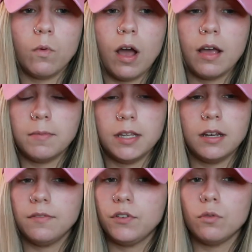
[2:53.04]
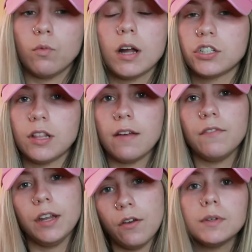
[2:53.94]
if you watch that
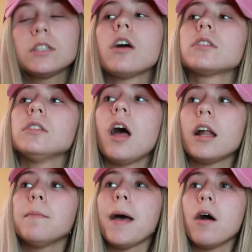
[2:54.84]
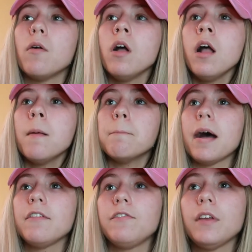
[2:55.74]
video, it talked a lot about
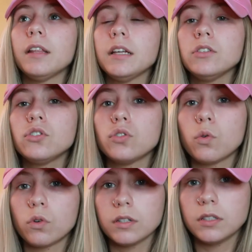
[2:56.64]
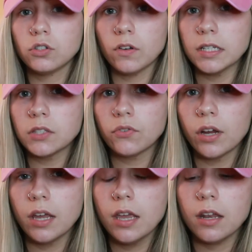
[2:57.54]
my feelings towards
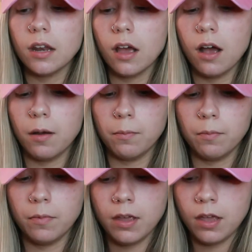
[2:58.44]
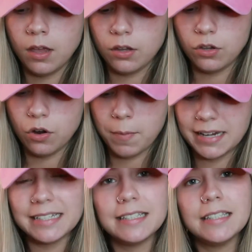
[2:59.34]
transferring and
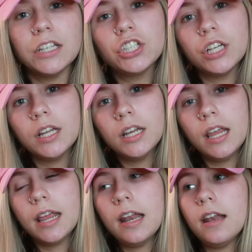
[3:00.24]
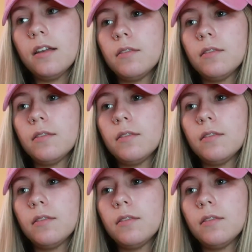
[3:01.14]
my decision and